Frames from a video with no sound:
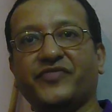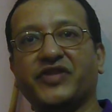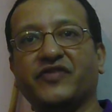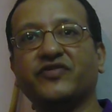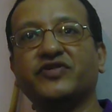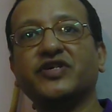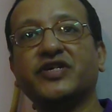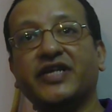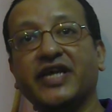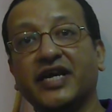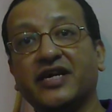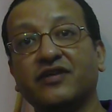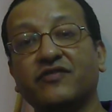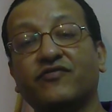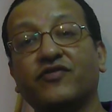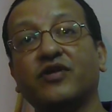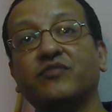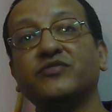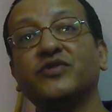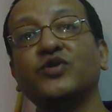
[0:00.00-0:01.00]
which are taken
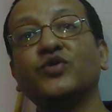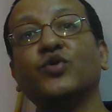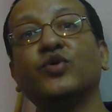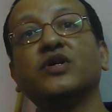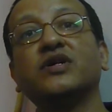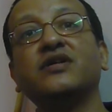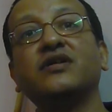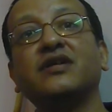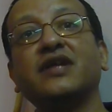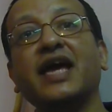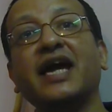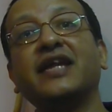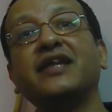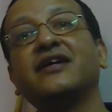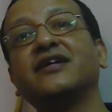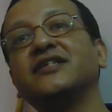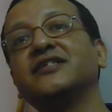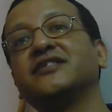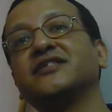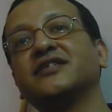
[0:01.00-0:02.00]
from the local
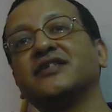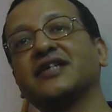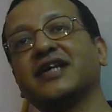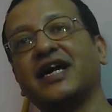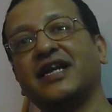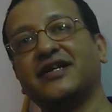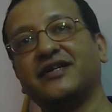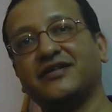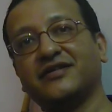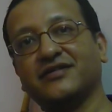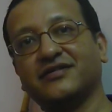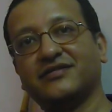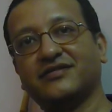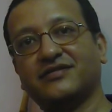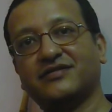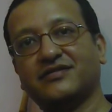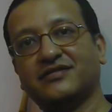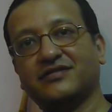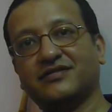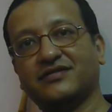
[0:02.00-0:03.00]
agricultural calendar
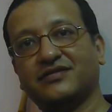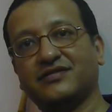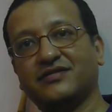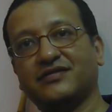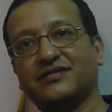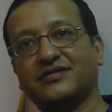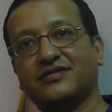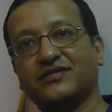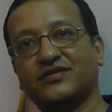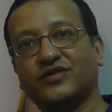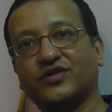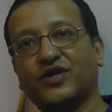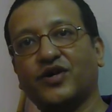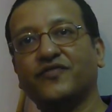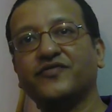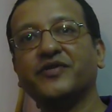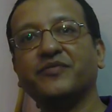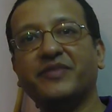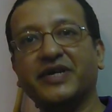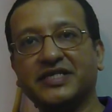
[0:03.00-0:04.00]

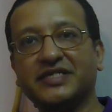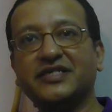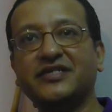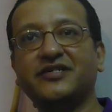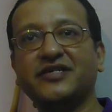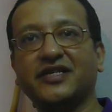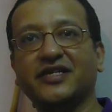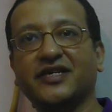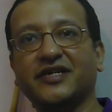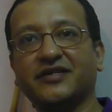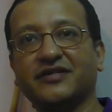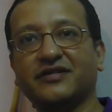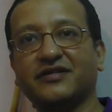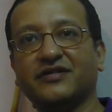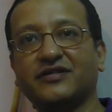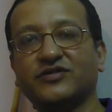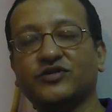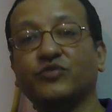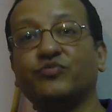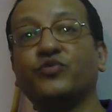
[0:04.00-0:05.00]
of the peasantry there.
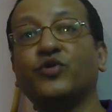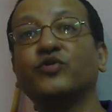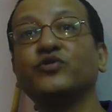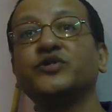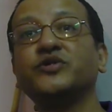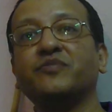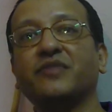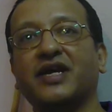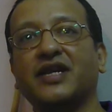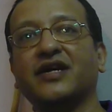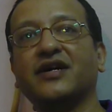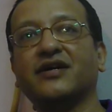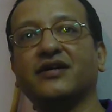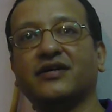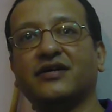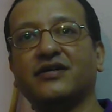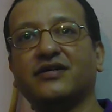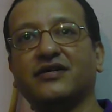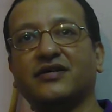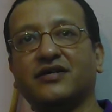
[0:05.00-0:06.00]
So Poush Mela,
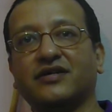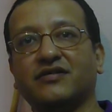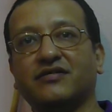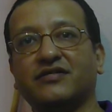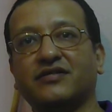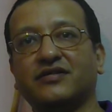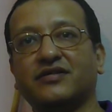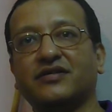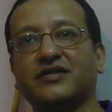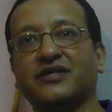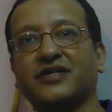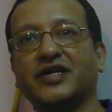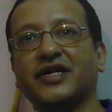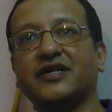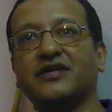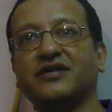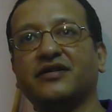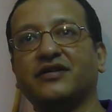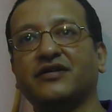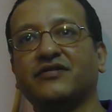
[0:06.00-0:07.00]

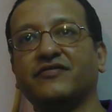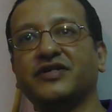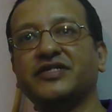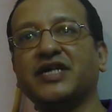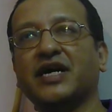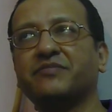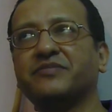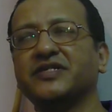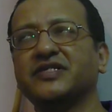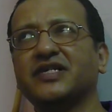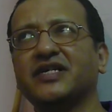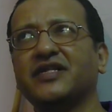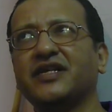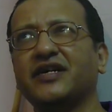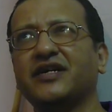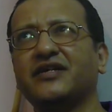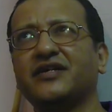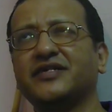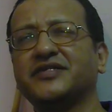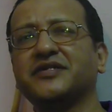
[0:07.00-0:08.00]
right? which happens I
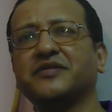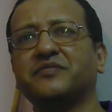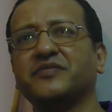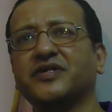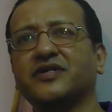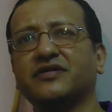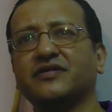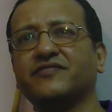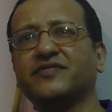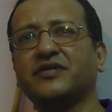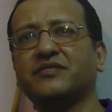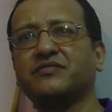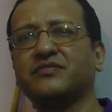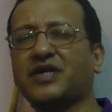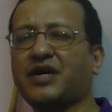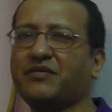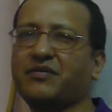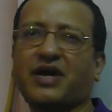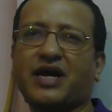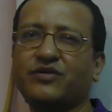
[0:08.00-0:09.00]
think in December.
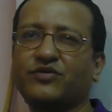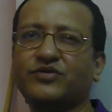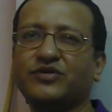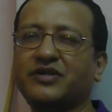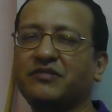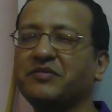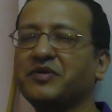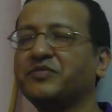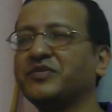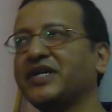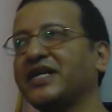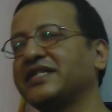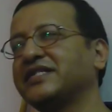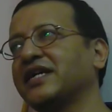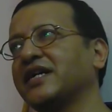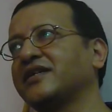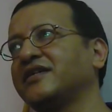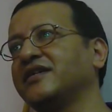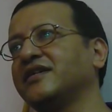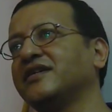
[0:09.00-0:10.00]
I don't remember
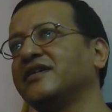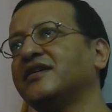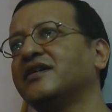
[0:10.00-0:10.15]
exactly.